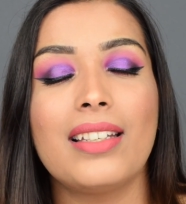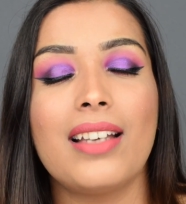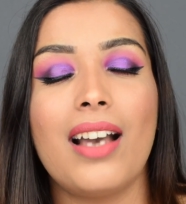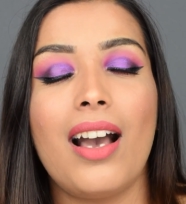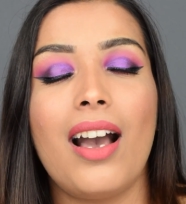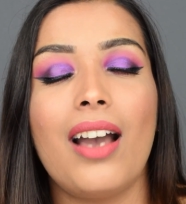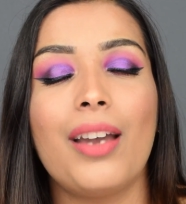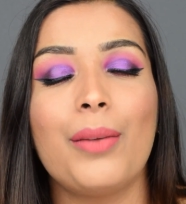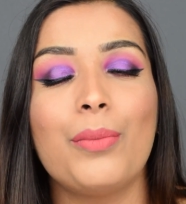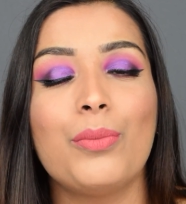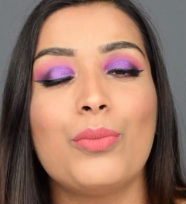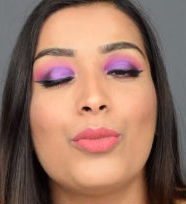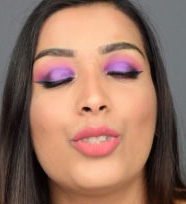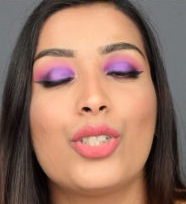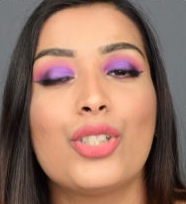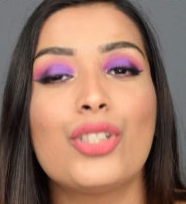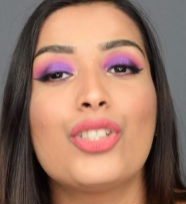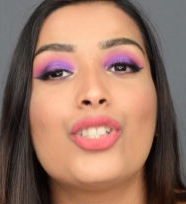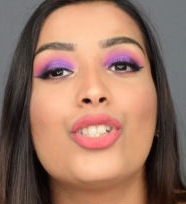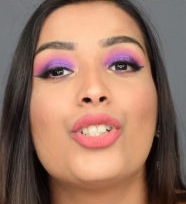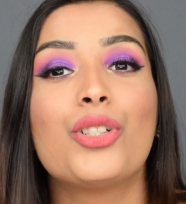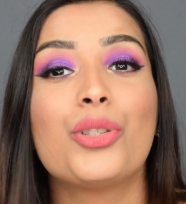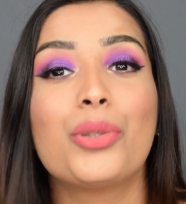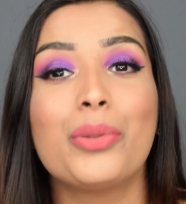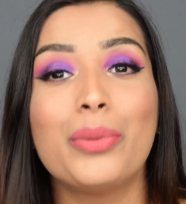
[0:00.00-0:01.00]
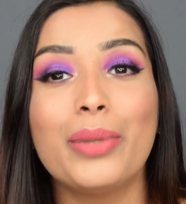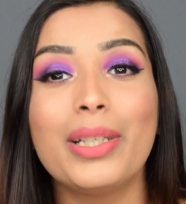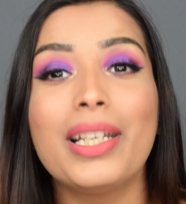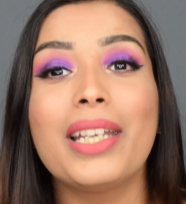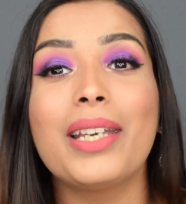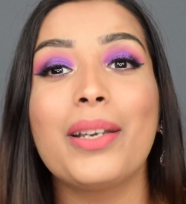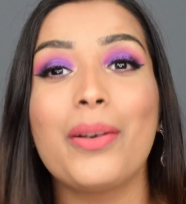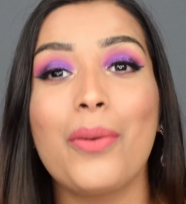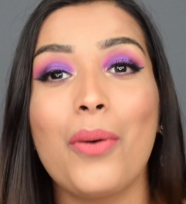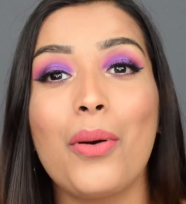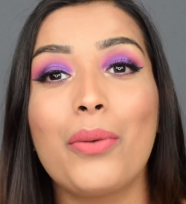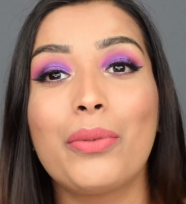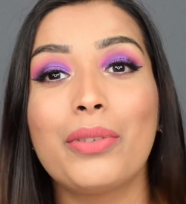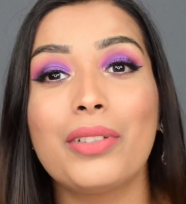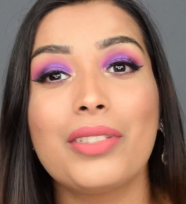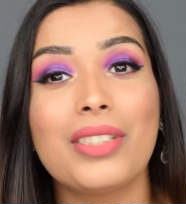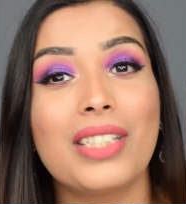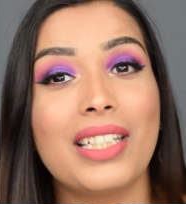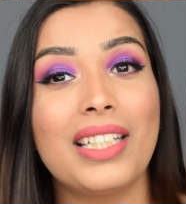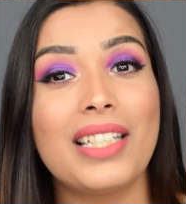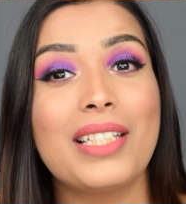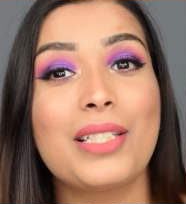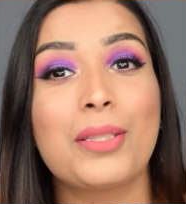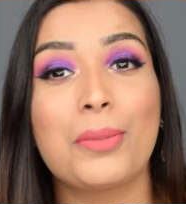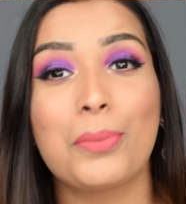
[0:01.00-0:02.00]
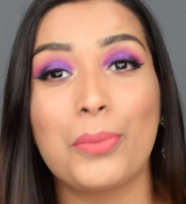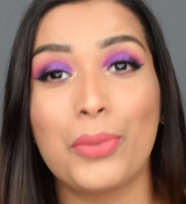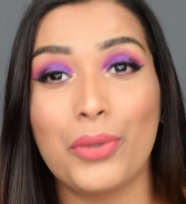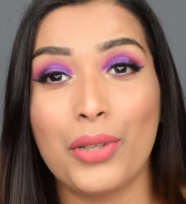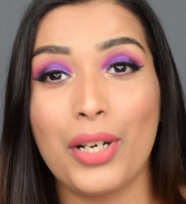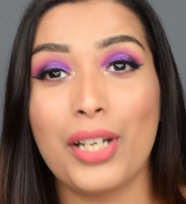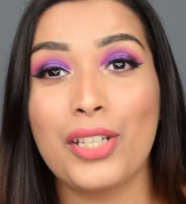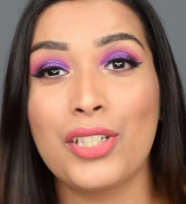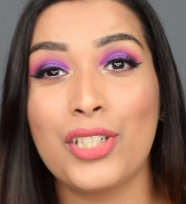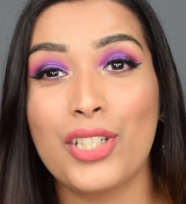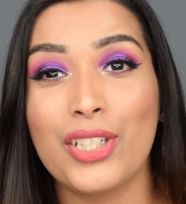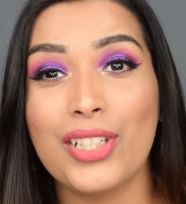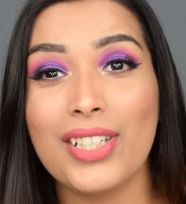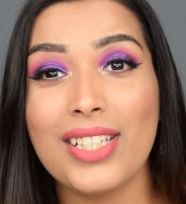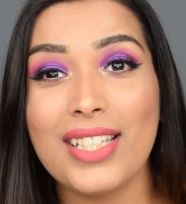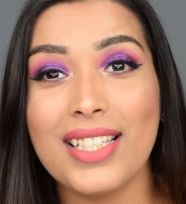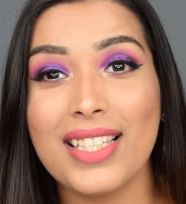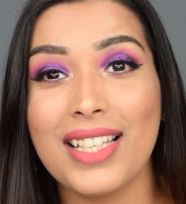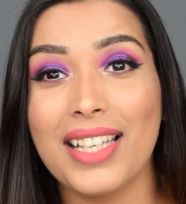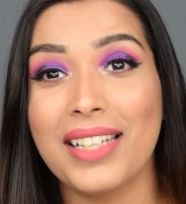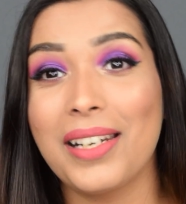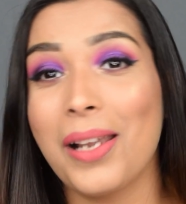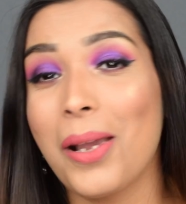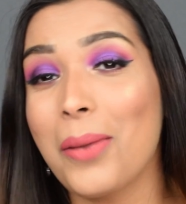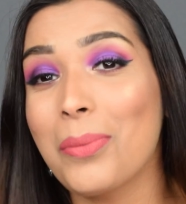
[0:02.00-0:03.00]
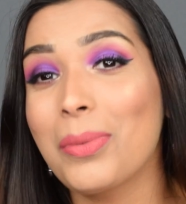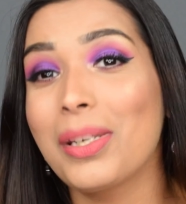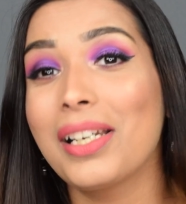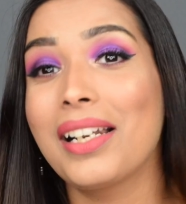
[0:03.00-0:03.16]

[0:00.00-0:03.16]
I'm just drooling over these brushes and I'm